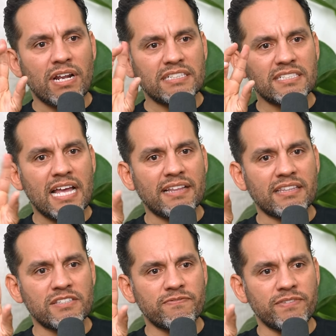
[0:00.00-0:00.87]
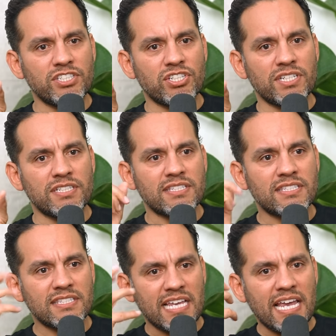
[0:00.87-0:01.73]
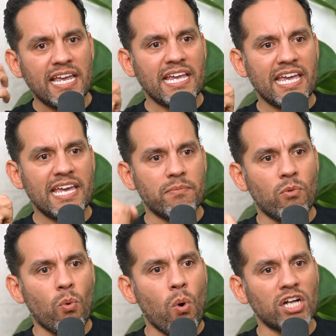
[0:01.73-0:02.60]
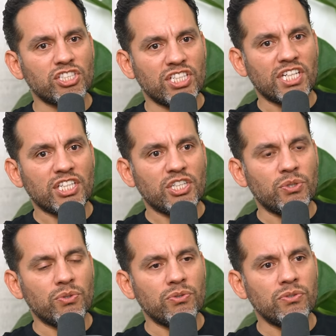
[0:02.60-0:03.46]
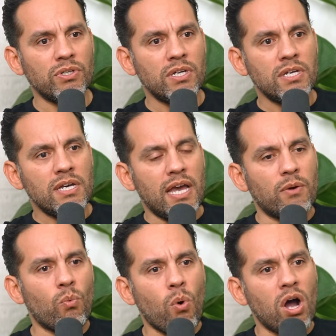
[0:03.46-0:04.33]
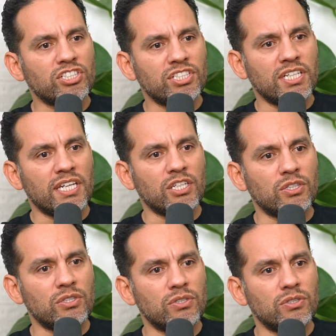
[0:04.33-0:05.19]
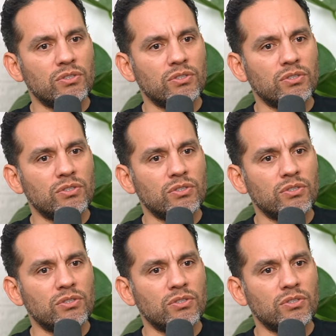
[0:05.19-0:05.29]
I just had this vision seeing him watching you and watching